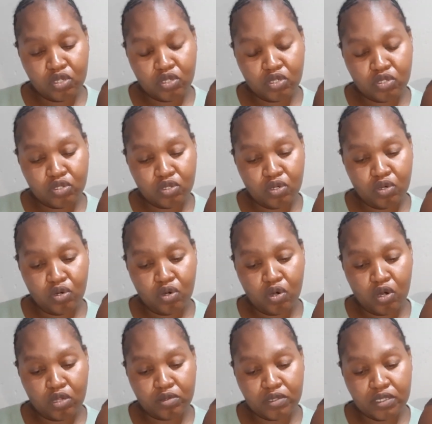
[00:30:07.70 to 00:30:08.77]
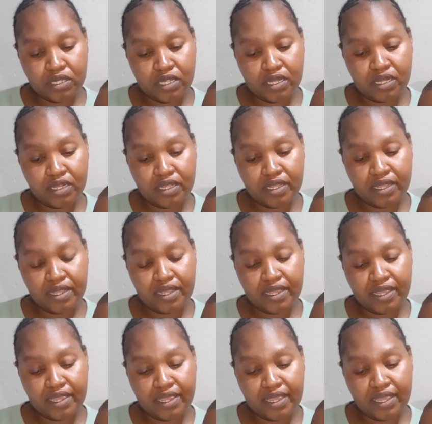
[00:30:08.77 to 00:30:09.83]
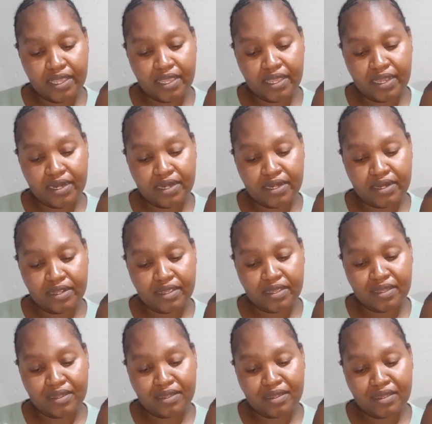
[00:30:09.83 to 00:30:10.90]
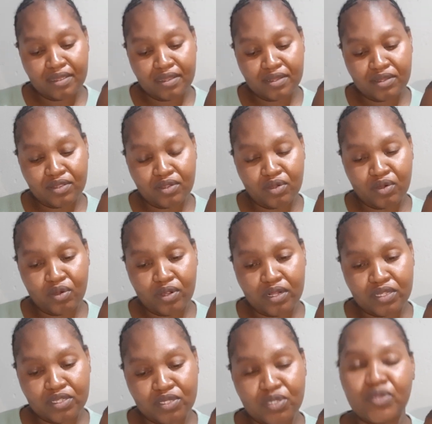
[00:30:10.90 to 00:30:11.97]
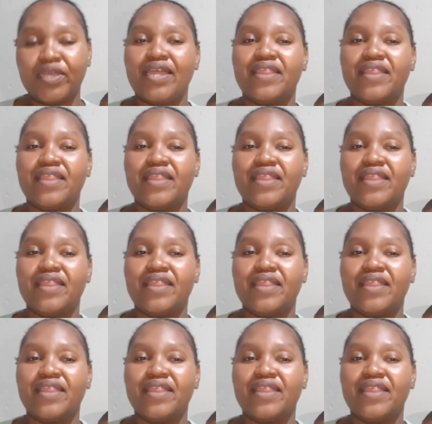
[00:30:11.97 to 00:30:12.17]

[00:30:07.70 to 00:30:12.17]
to hospital and gets well soon.